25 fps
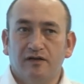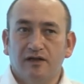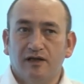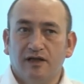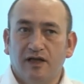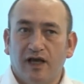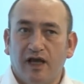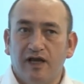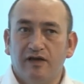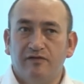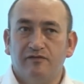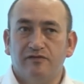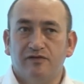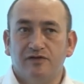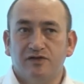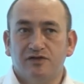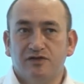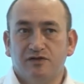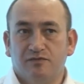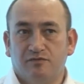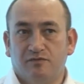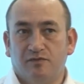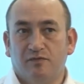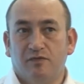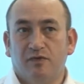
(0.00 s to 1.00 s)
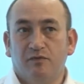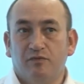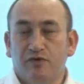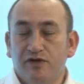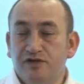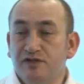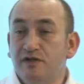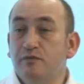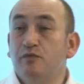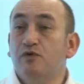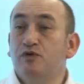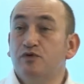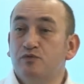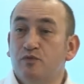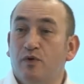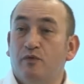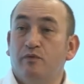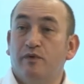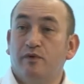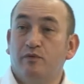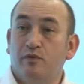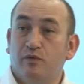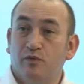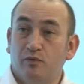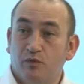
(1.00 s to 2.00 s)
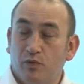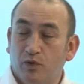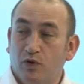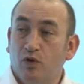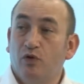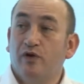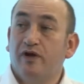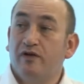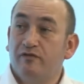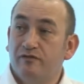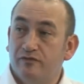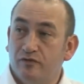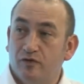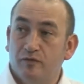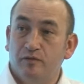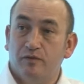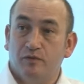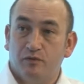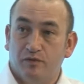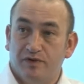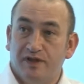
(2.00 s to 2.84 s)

gave us pretty much what we were looking for, but